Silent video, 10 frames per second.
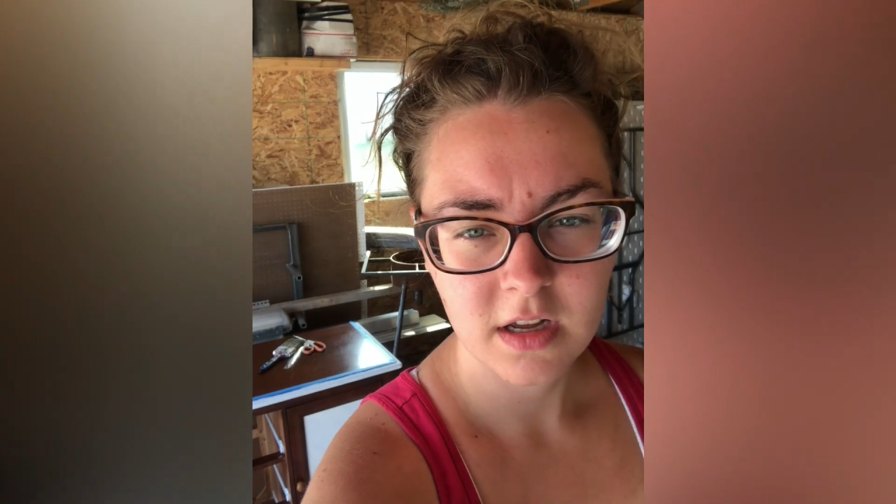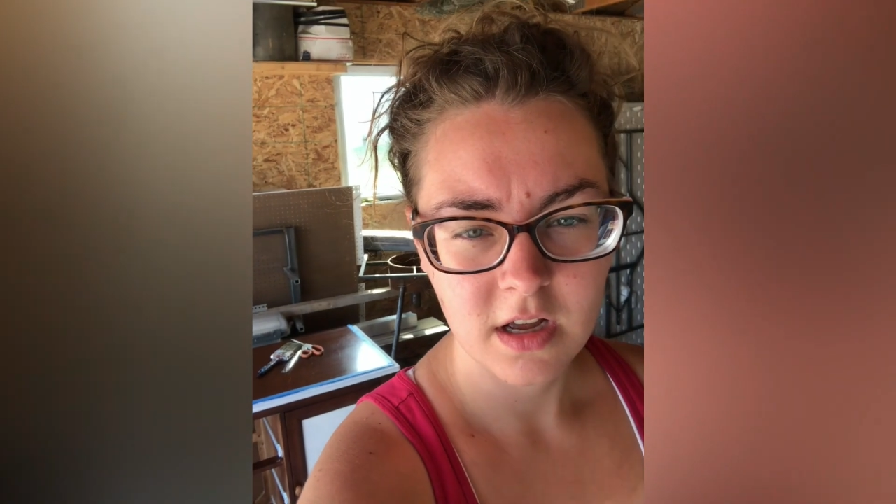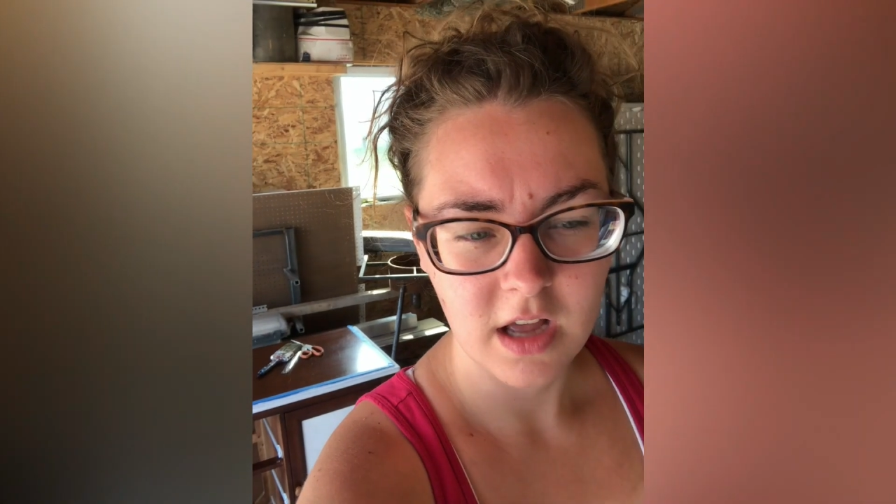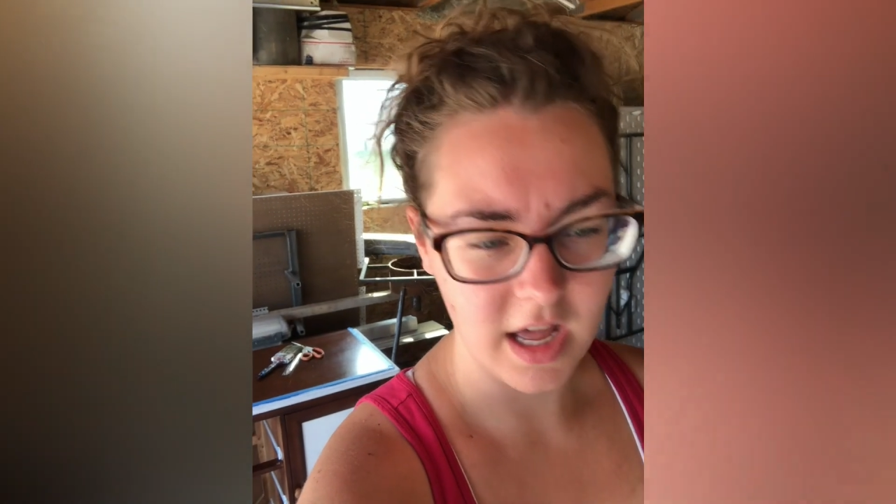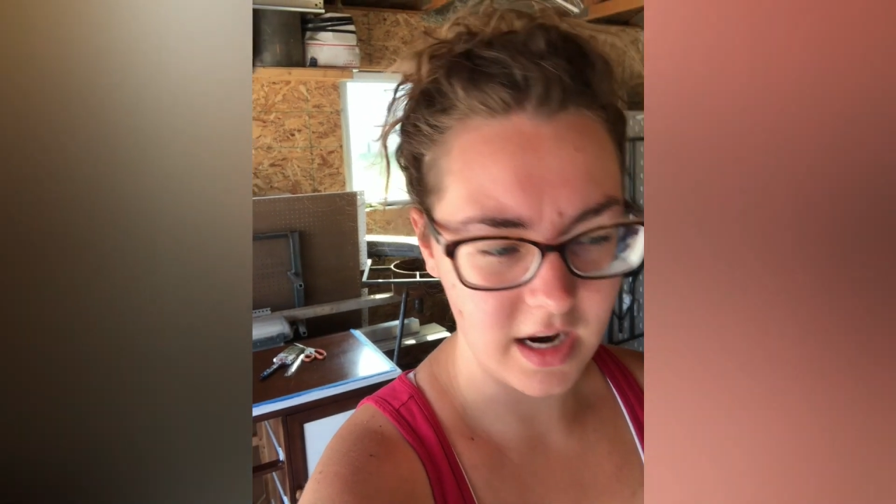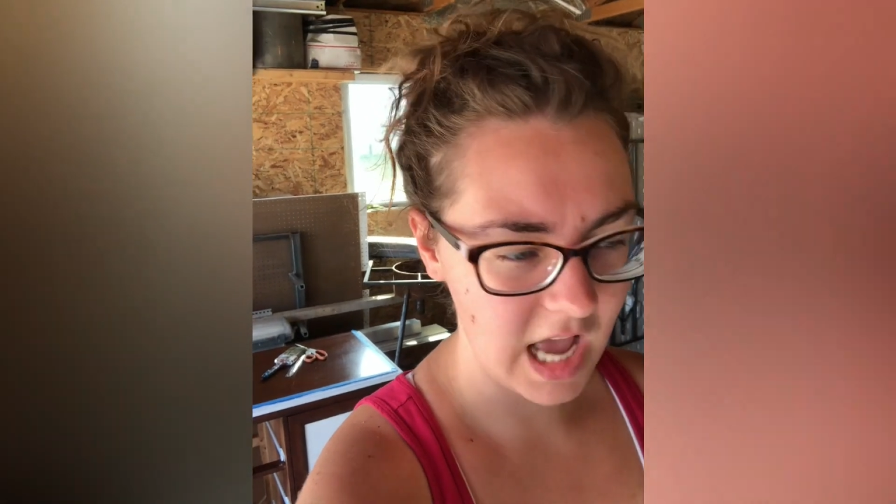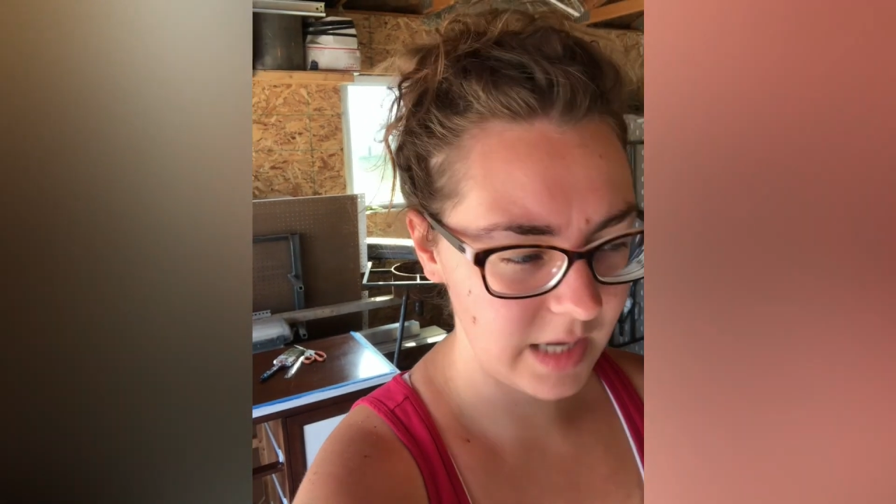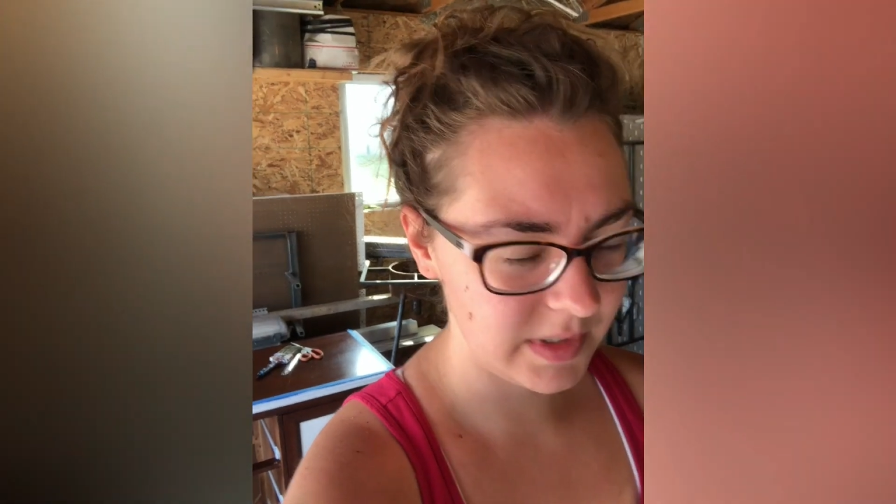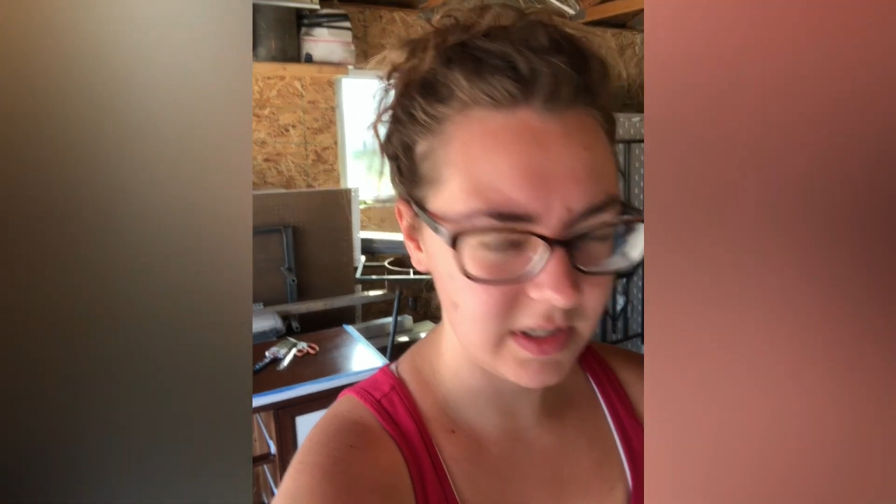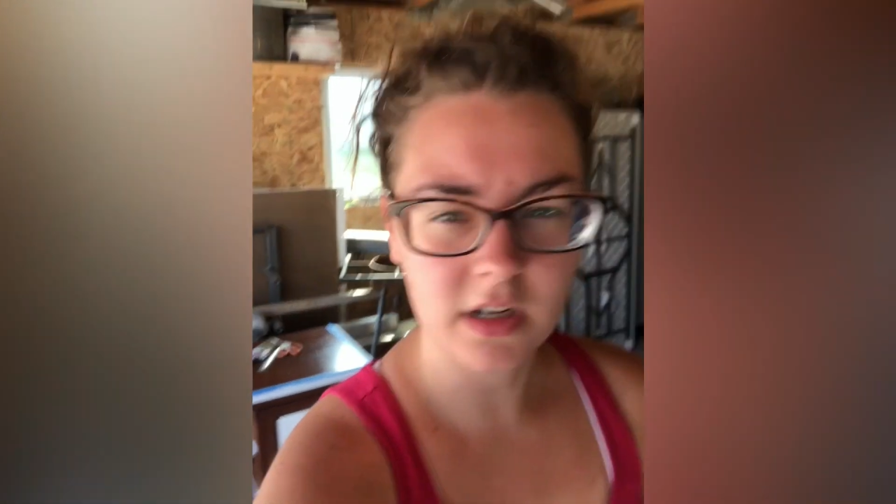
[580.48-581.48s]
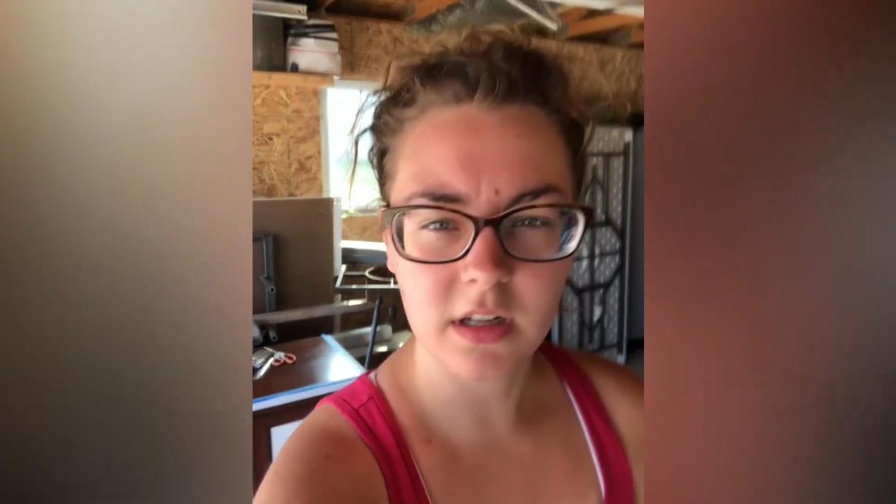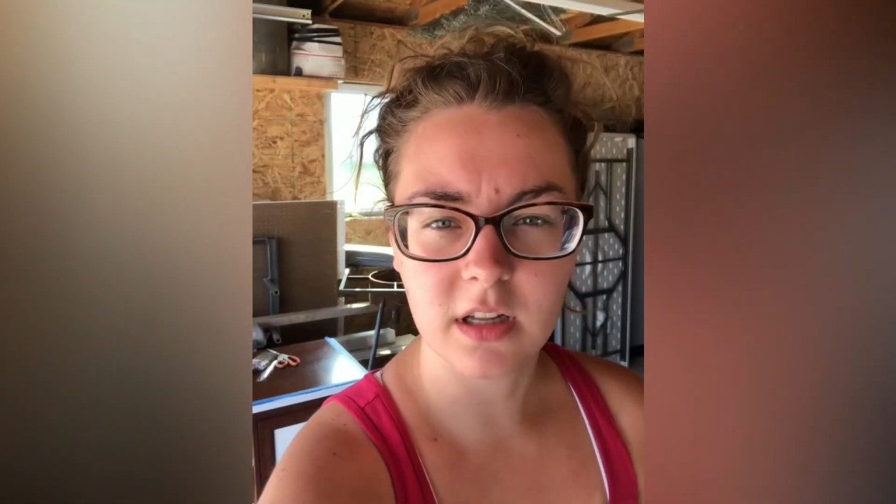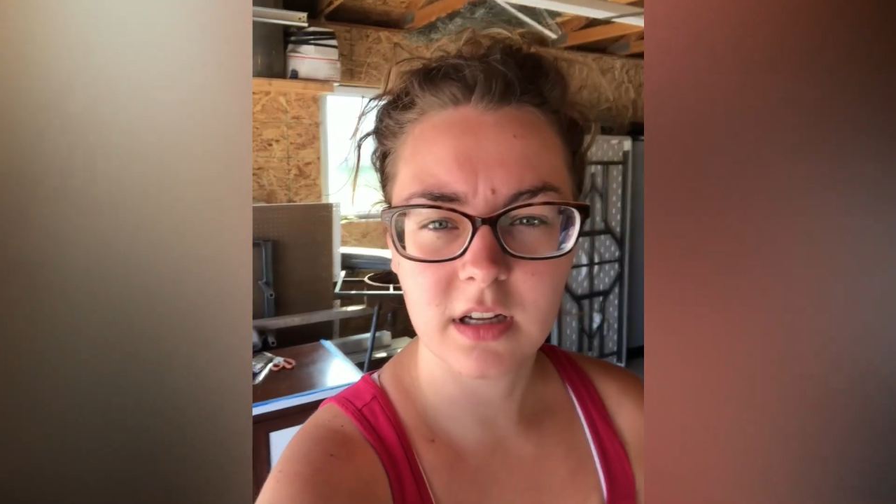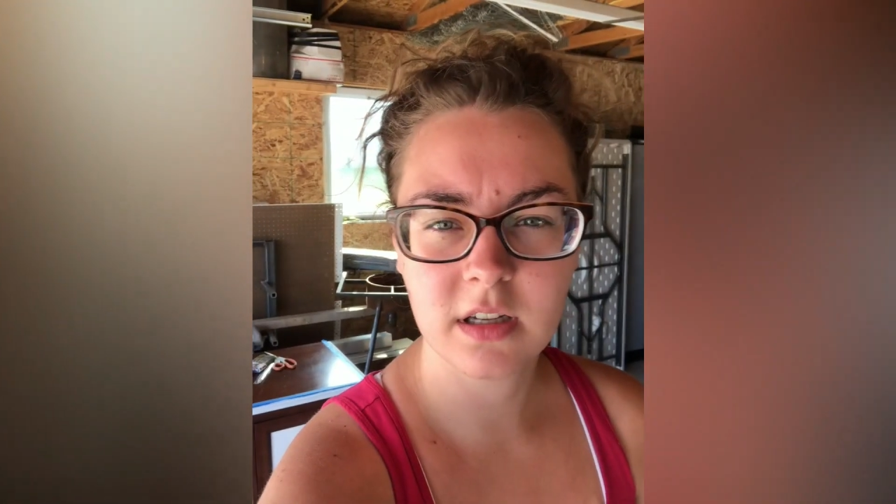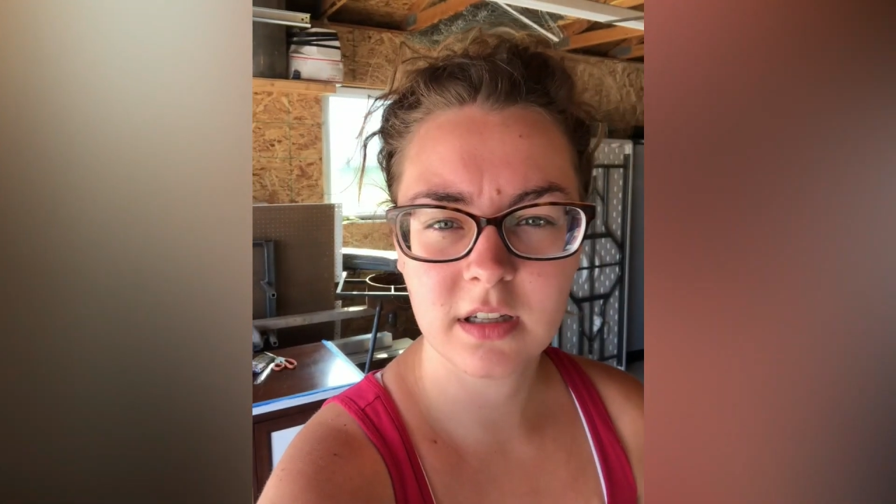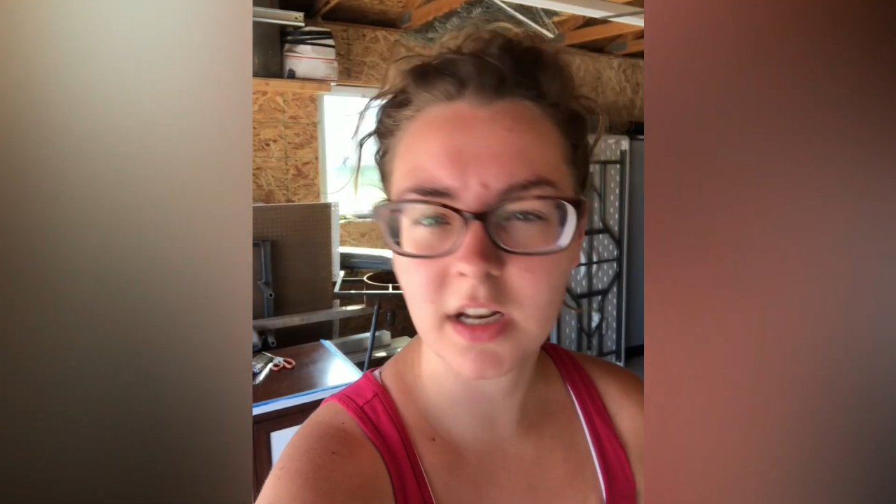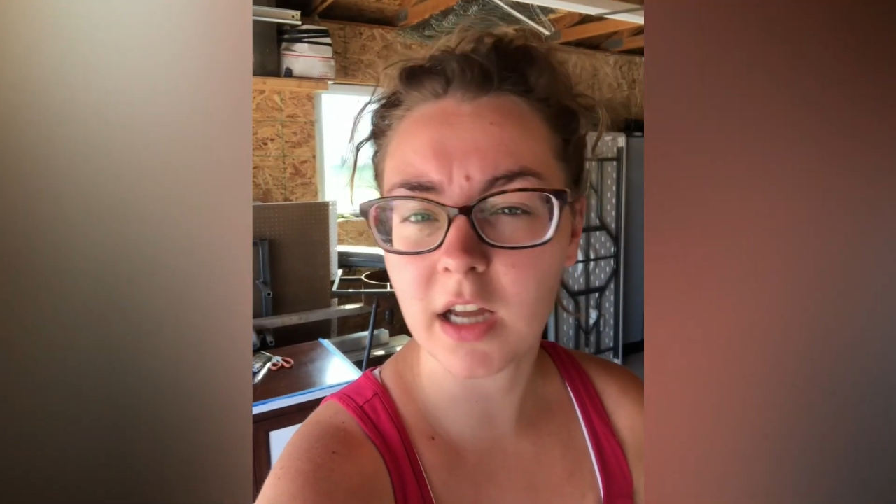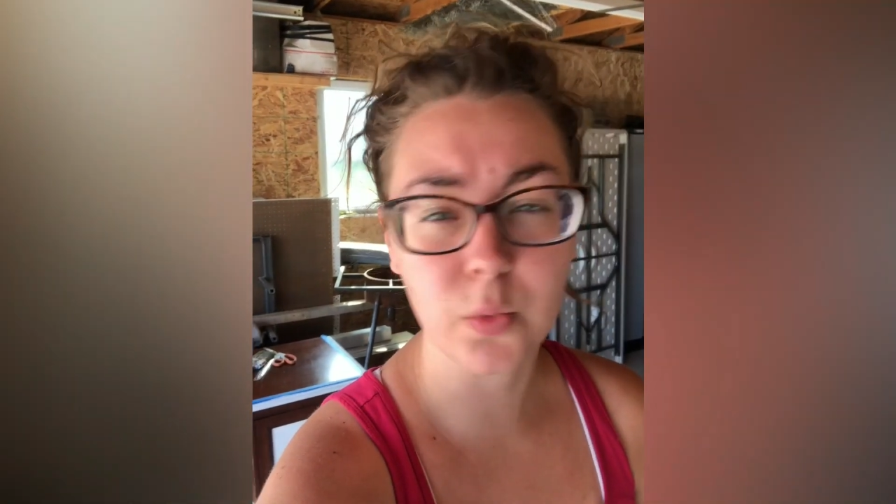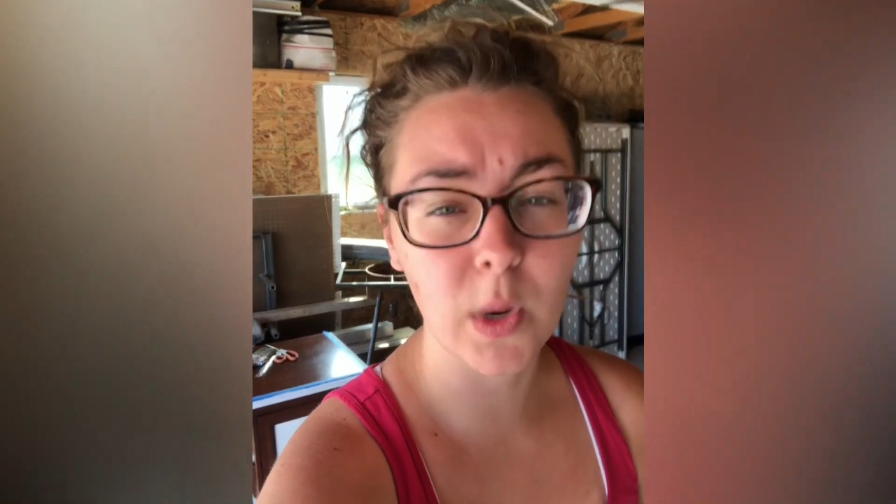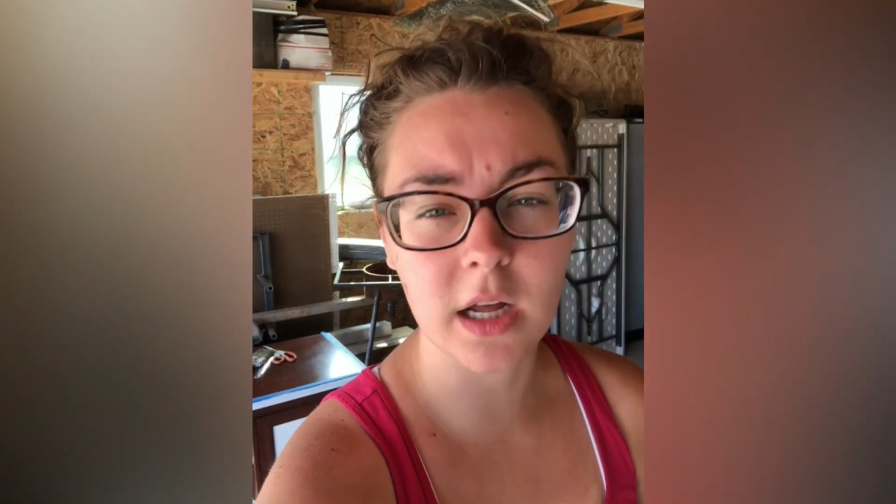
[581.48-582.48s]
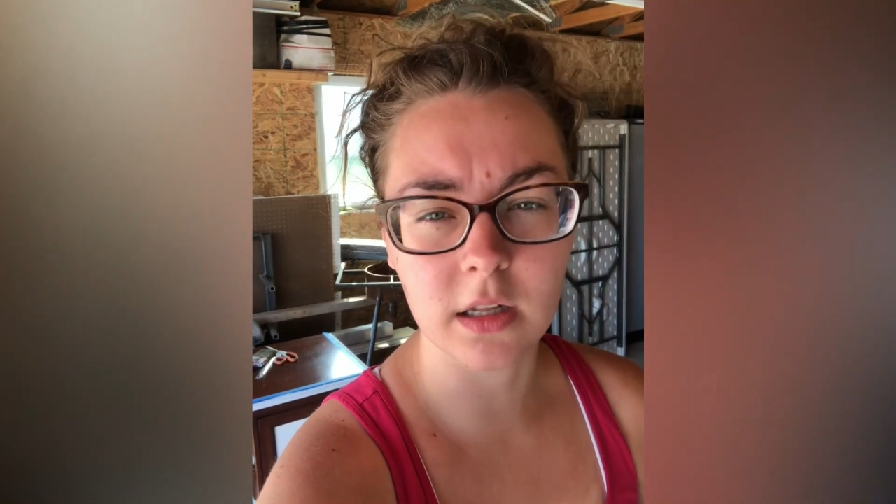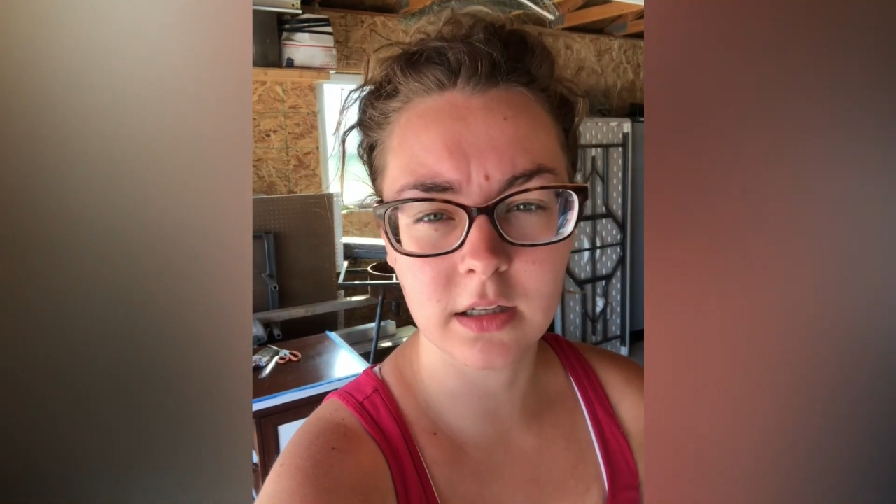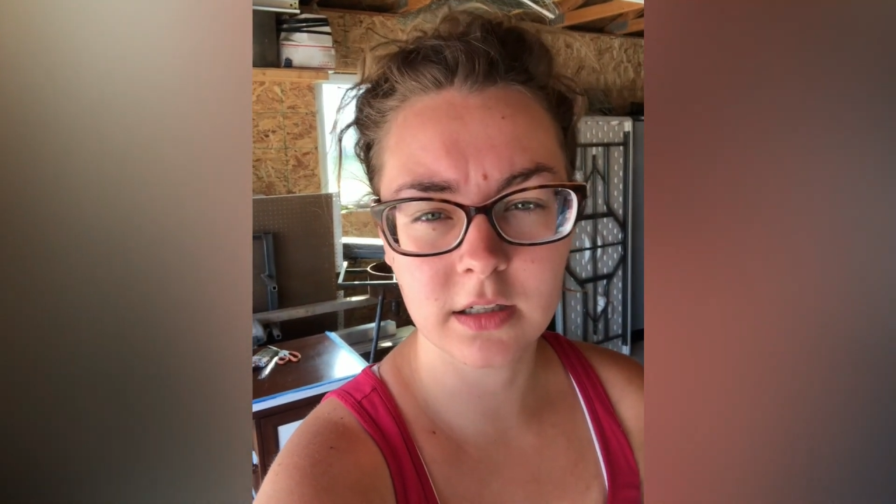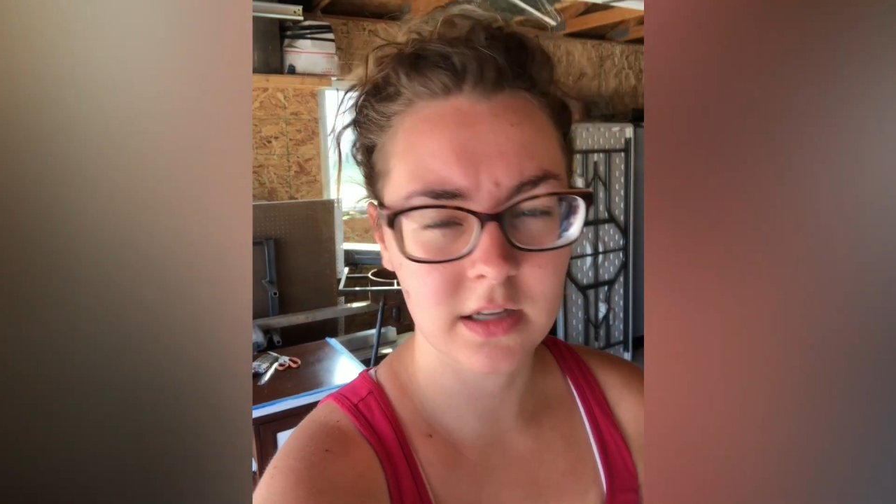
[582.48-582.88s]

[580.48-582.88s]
And I'm still not well,